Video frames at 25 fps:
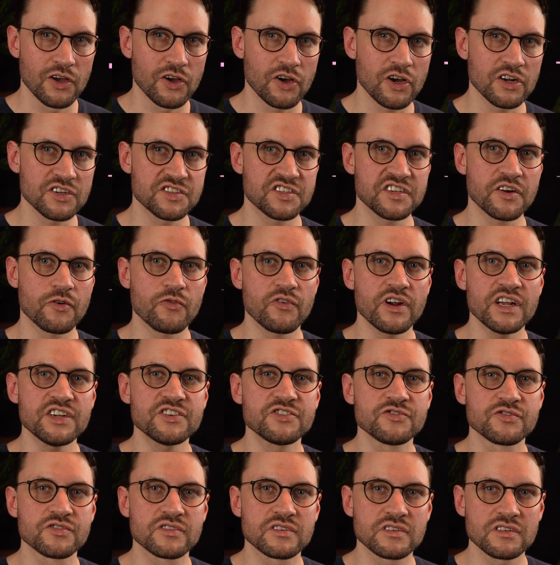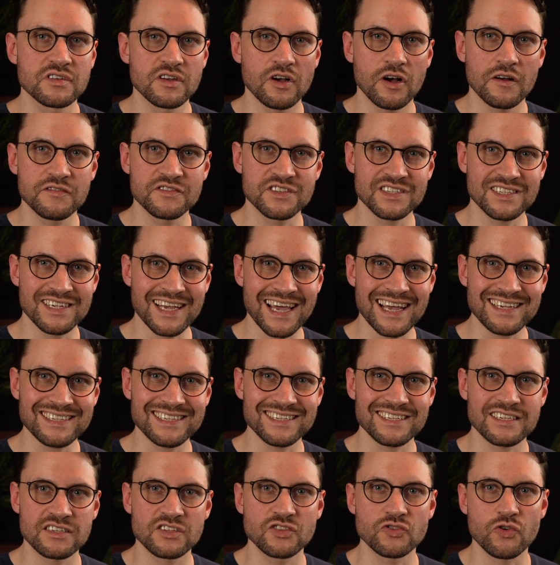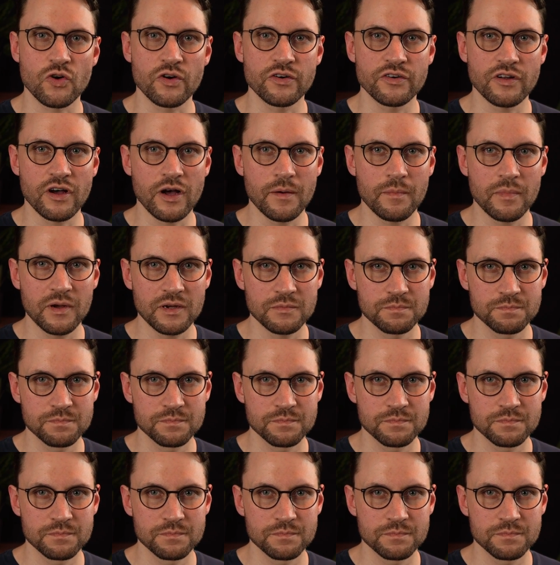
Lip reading: Considerations of SaaS as a startup.